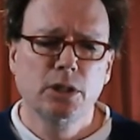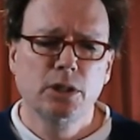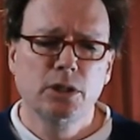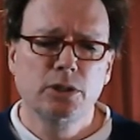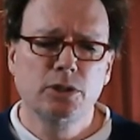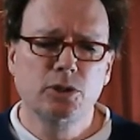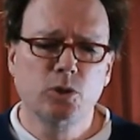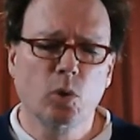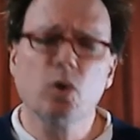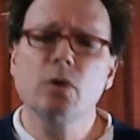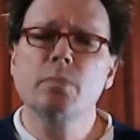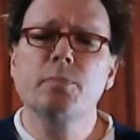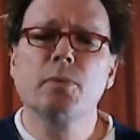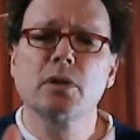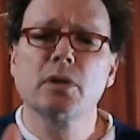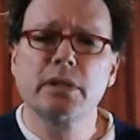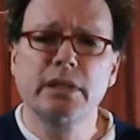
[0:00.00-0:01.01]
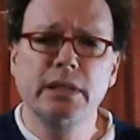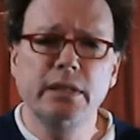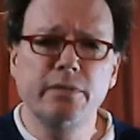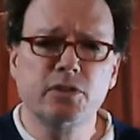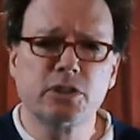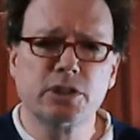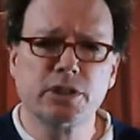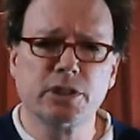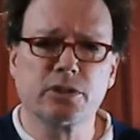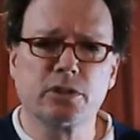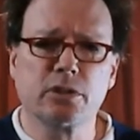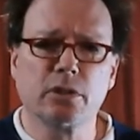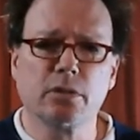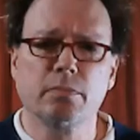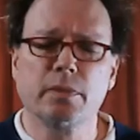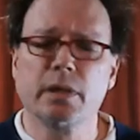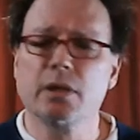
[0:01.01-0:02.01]
your belief
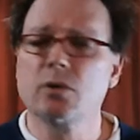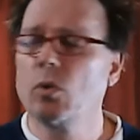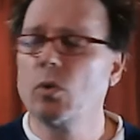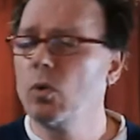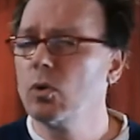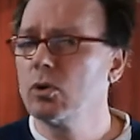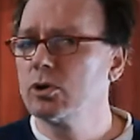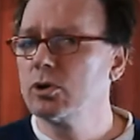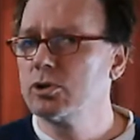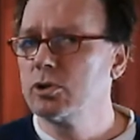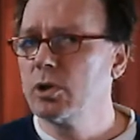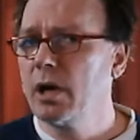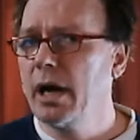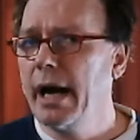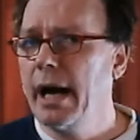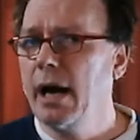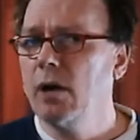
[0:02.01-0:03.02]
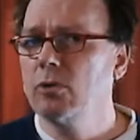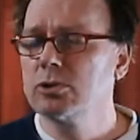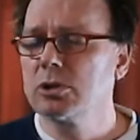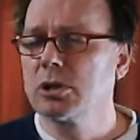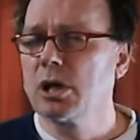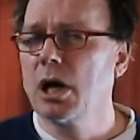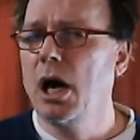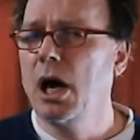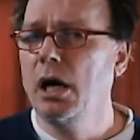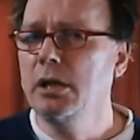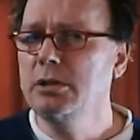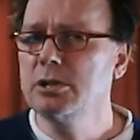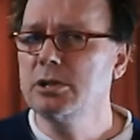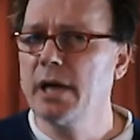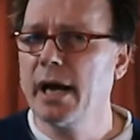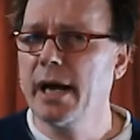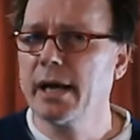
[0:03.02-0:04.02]
system in order to how to
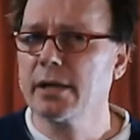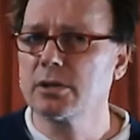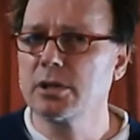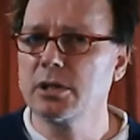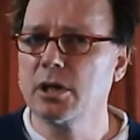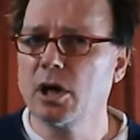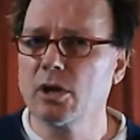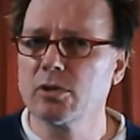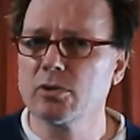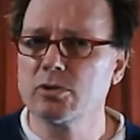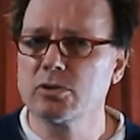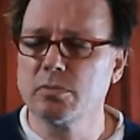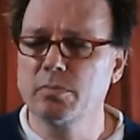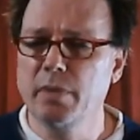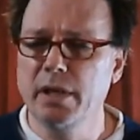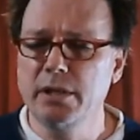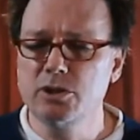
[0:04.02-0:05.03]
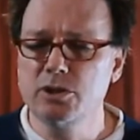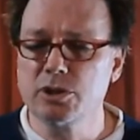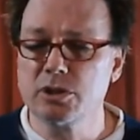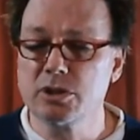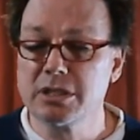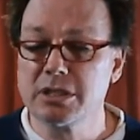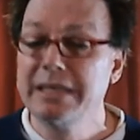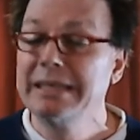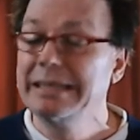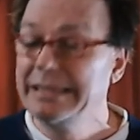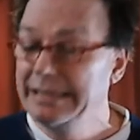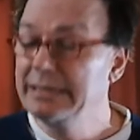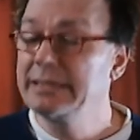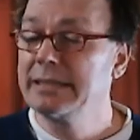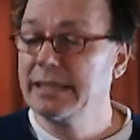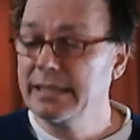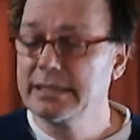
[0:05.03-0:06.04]
contact the other dimensions
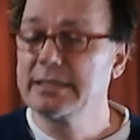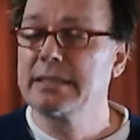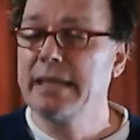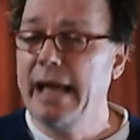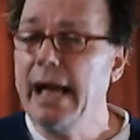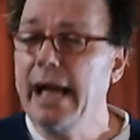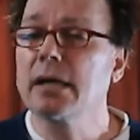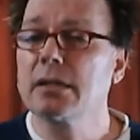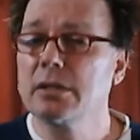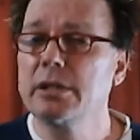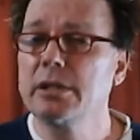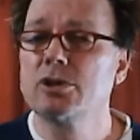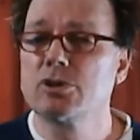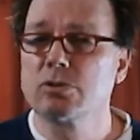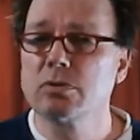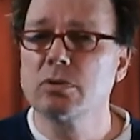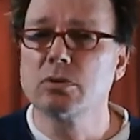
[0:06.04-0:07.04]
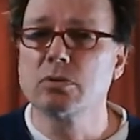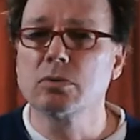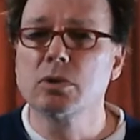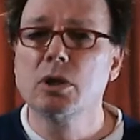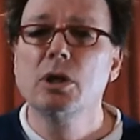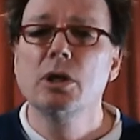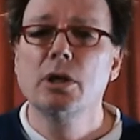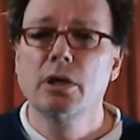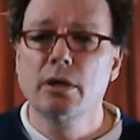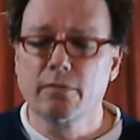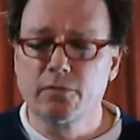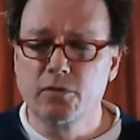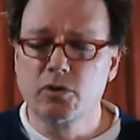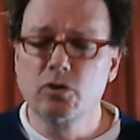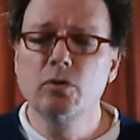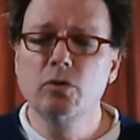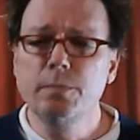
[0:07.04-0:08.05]
is exactly true. If
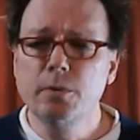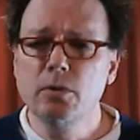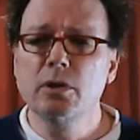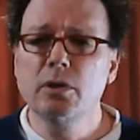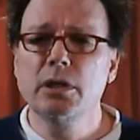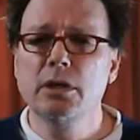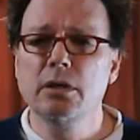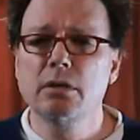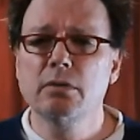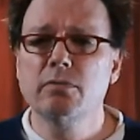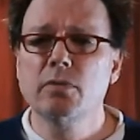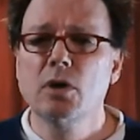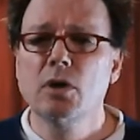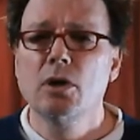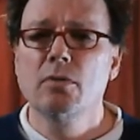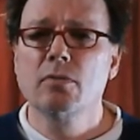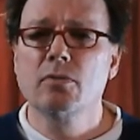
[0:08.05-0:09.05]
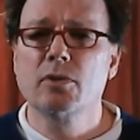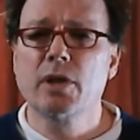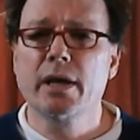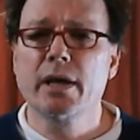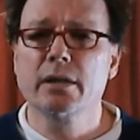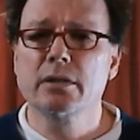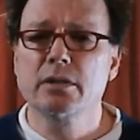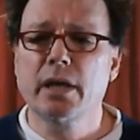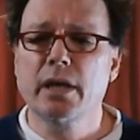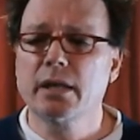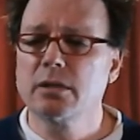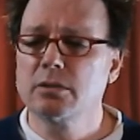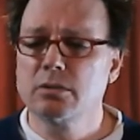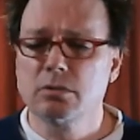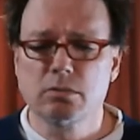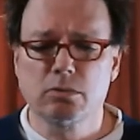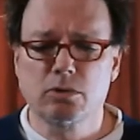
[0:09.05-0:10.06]
you believe that
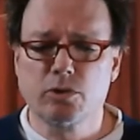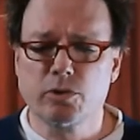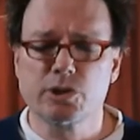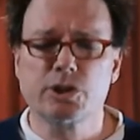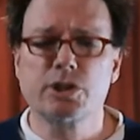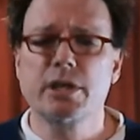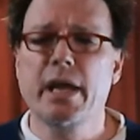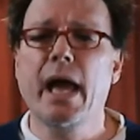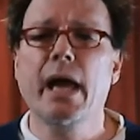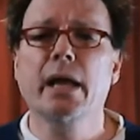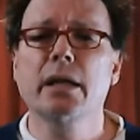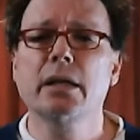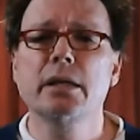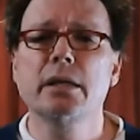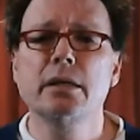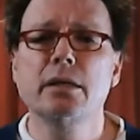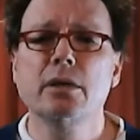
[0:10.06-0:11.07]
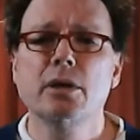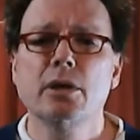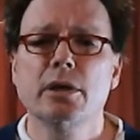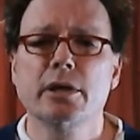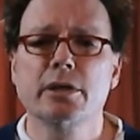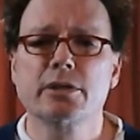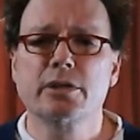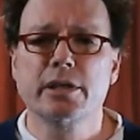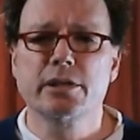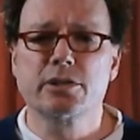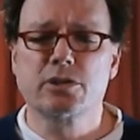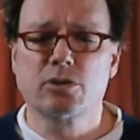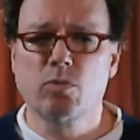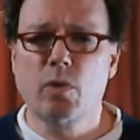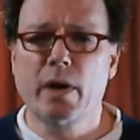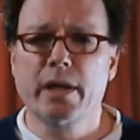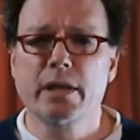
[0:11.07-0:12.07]
Christianity is the
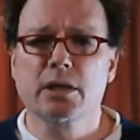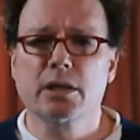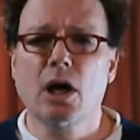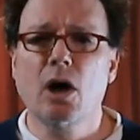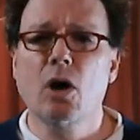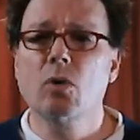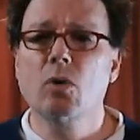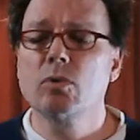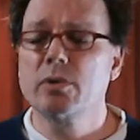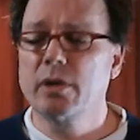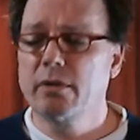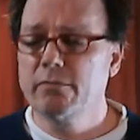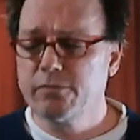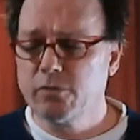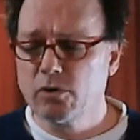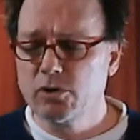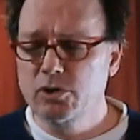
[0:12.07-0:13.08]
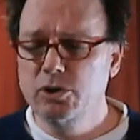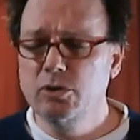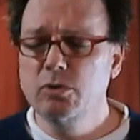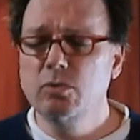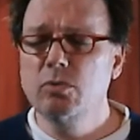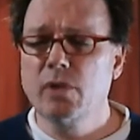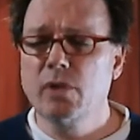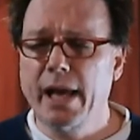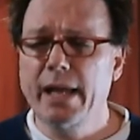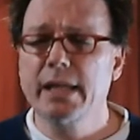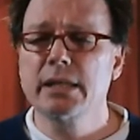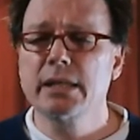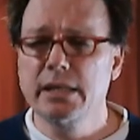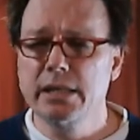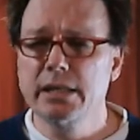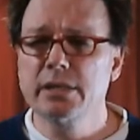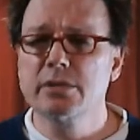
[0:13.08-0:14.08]
way to go, then for you that
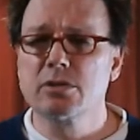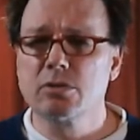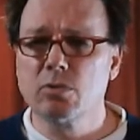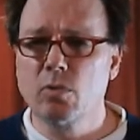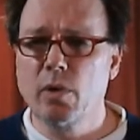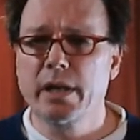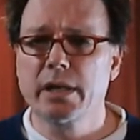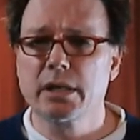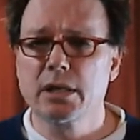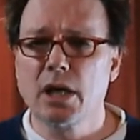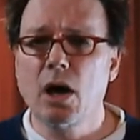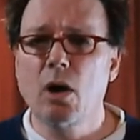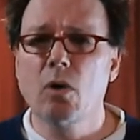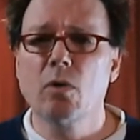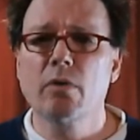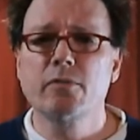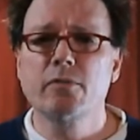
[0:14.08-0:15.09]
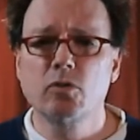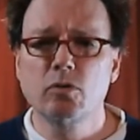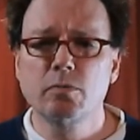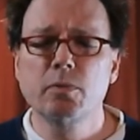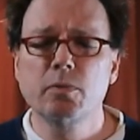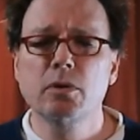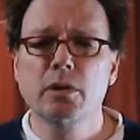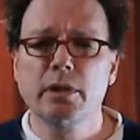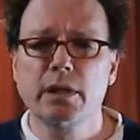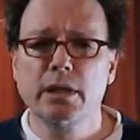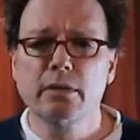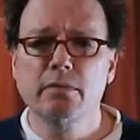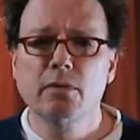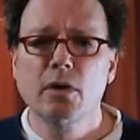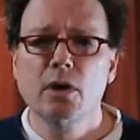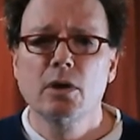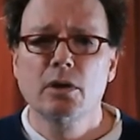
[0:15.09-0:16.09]
is the way to go. If you believe
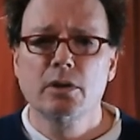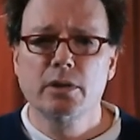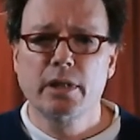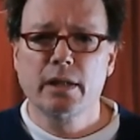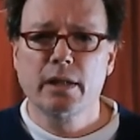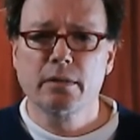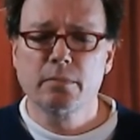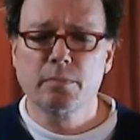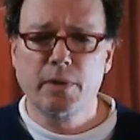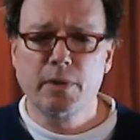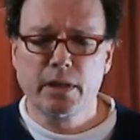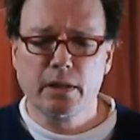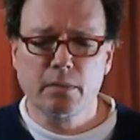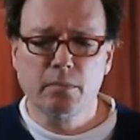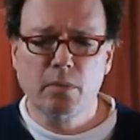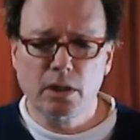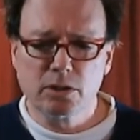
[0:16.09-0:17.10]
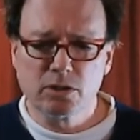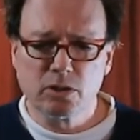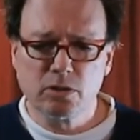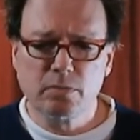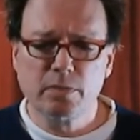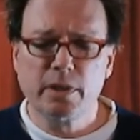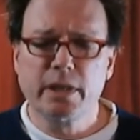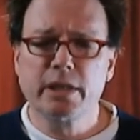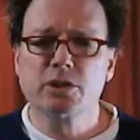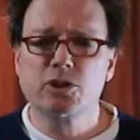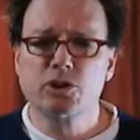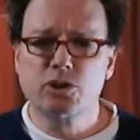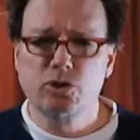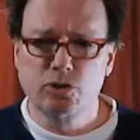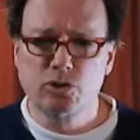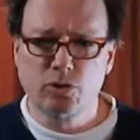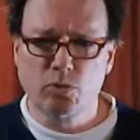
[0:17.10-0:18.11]
that being a Muslim
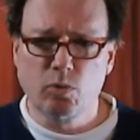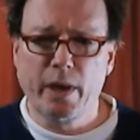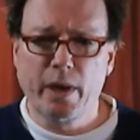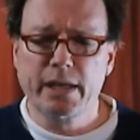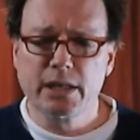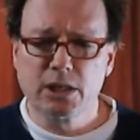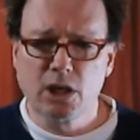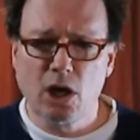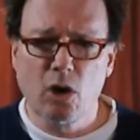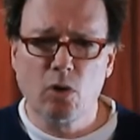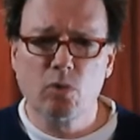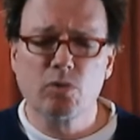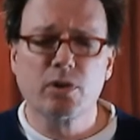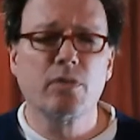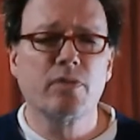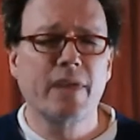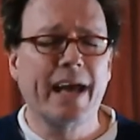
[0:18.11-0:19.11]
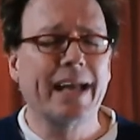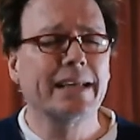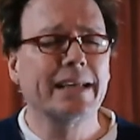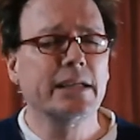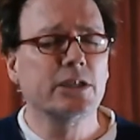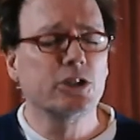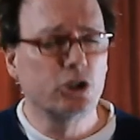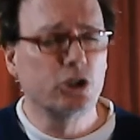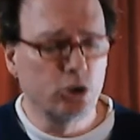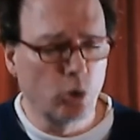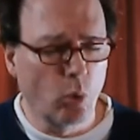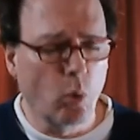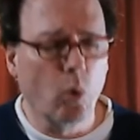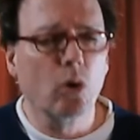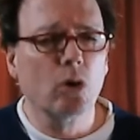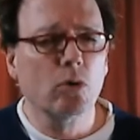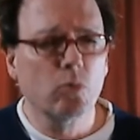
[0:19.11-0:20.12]
is the way to go, then that is
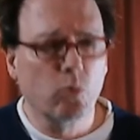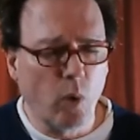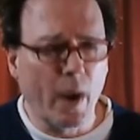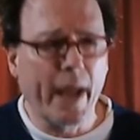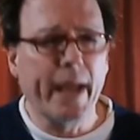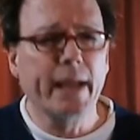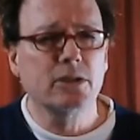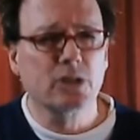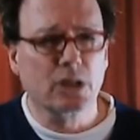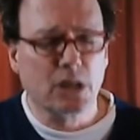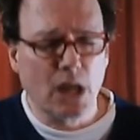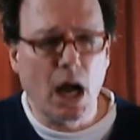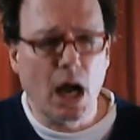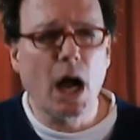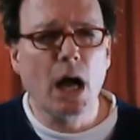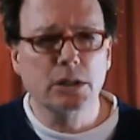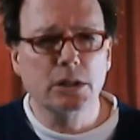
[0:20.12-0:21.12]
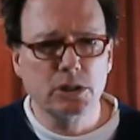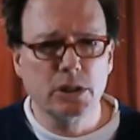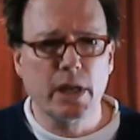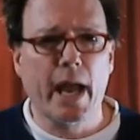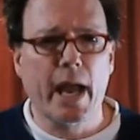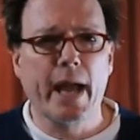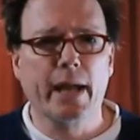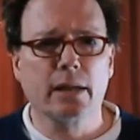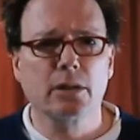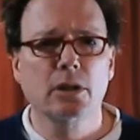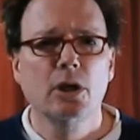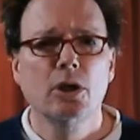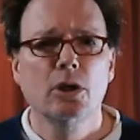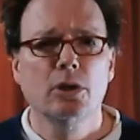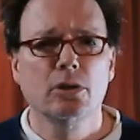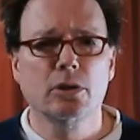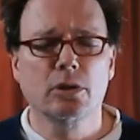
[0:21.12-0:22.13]
your way to contact
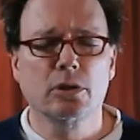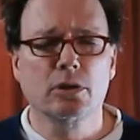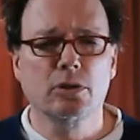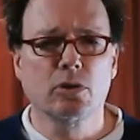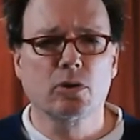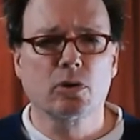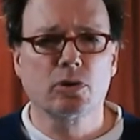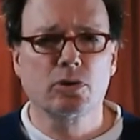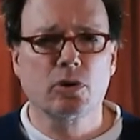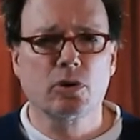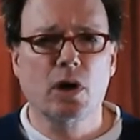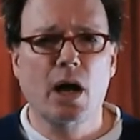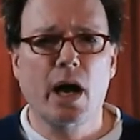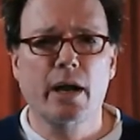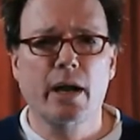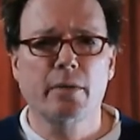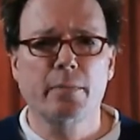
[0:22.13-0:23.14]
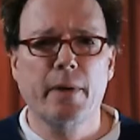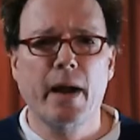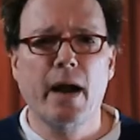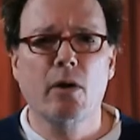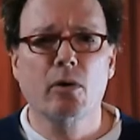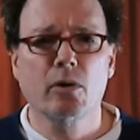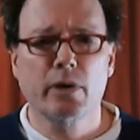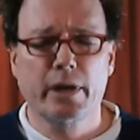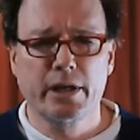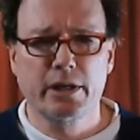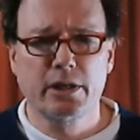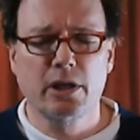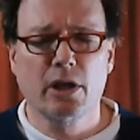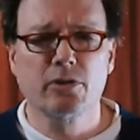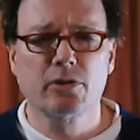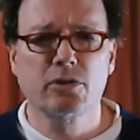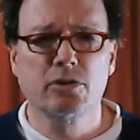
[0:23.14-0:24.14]
your higher power and
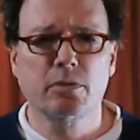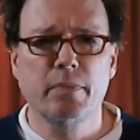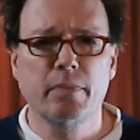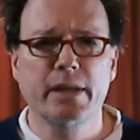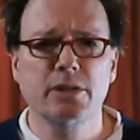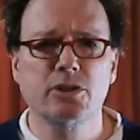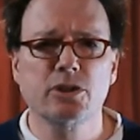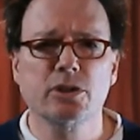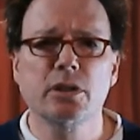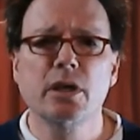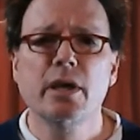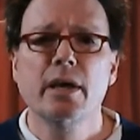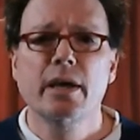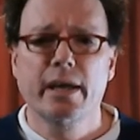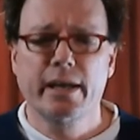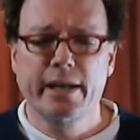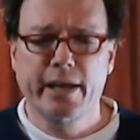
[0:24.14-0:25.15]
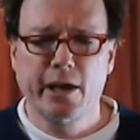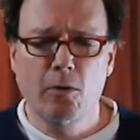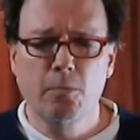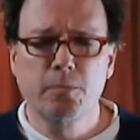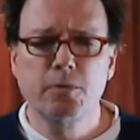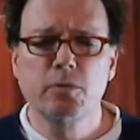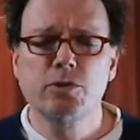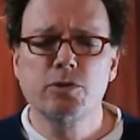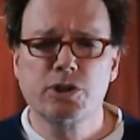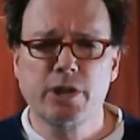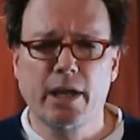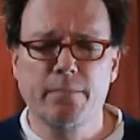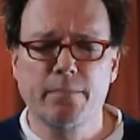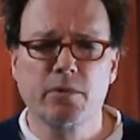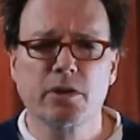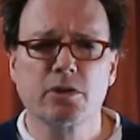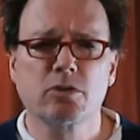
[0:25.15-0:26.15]
another dimension and help you
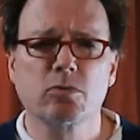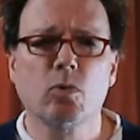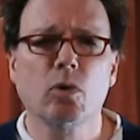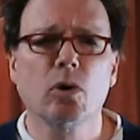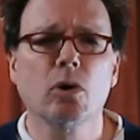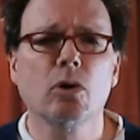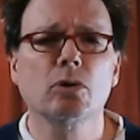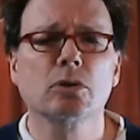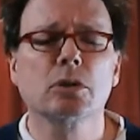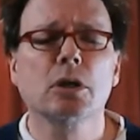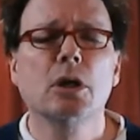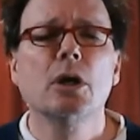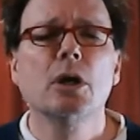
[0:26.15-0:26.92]
shape this world.